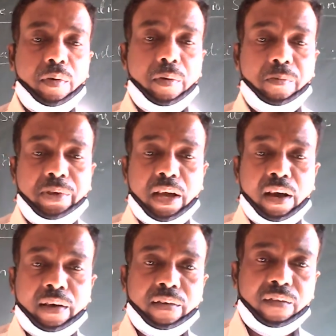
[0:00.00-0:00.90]
we
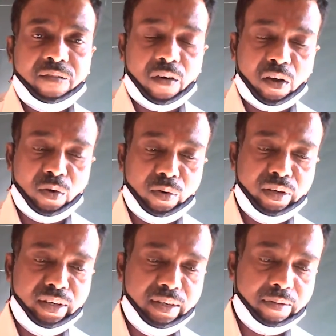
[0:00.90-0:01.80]
are
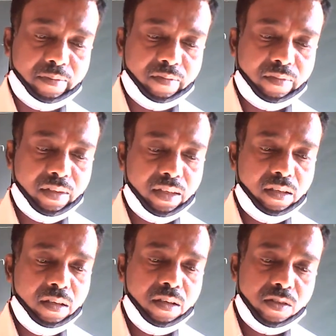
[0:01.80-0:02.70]
followed.
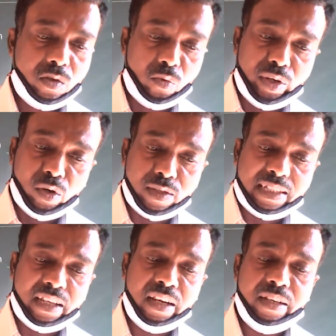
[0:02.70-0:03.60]
So we knows
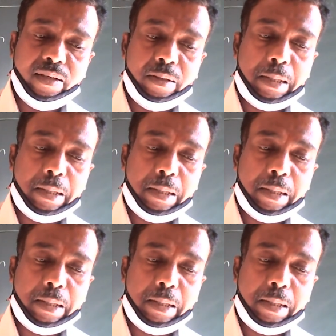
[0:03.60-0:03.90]
that